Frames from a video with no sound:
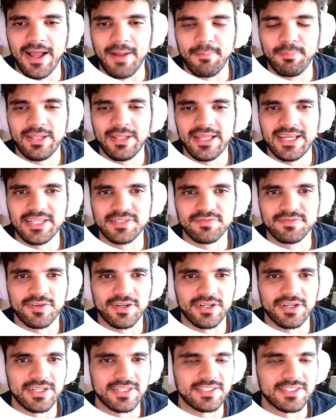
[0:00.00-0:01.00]
place
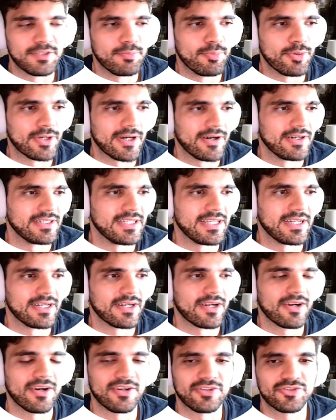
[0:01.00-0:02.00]
for us to put our data
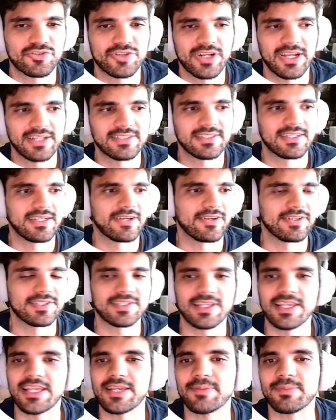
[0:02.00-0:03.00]
contracts and our
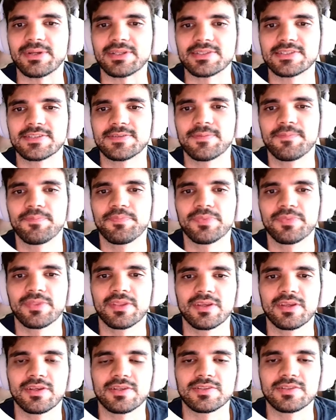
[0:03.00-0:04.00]
schemas.
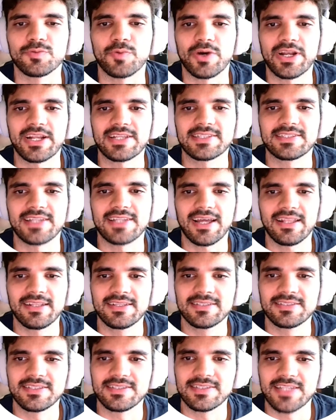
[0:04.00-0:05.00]
So what
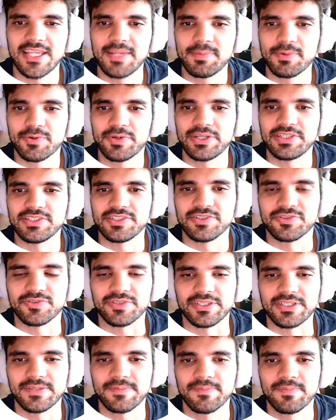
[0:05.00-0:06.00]
exactly is the Schema
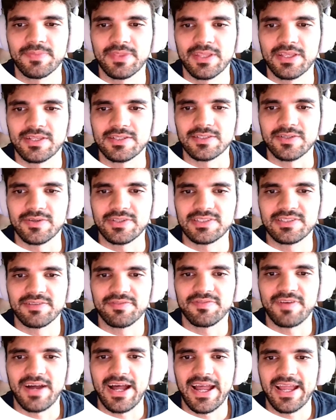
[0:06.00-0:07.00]
Registry? So it's
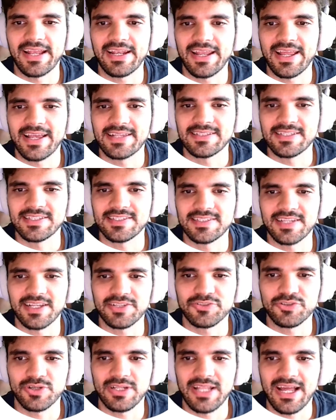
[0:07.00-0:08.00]
defined as a
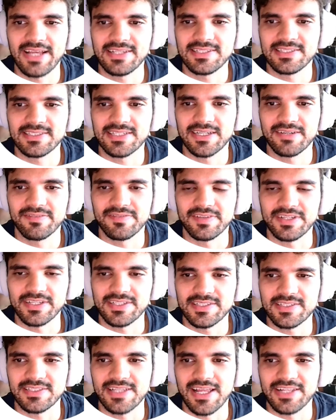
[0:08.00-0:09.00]
centralized
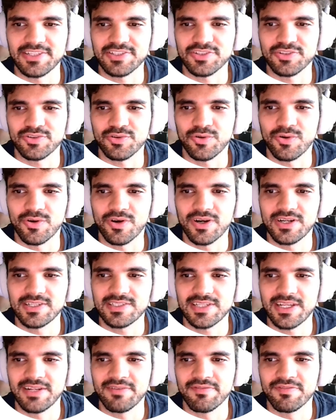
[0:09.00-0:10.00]
service that
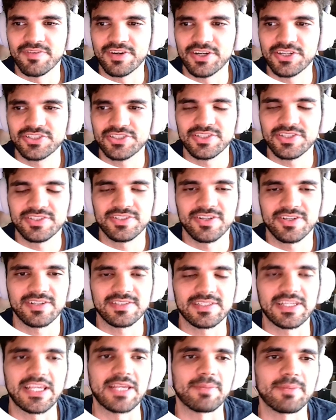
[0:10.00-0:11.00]
stores and versions your
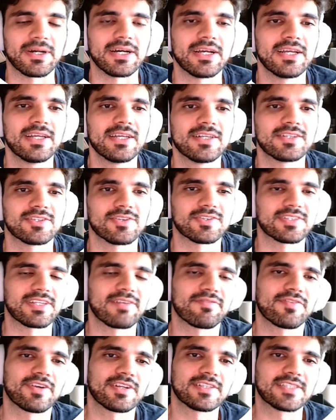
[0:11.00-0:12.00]
schema. So say,
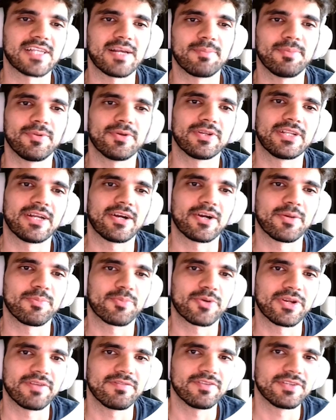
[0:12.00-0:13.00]
for example, in our
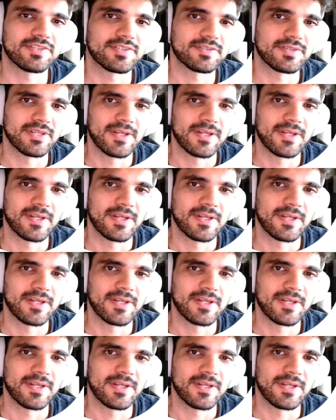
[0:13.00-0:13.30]
previous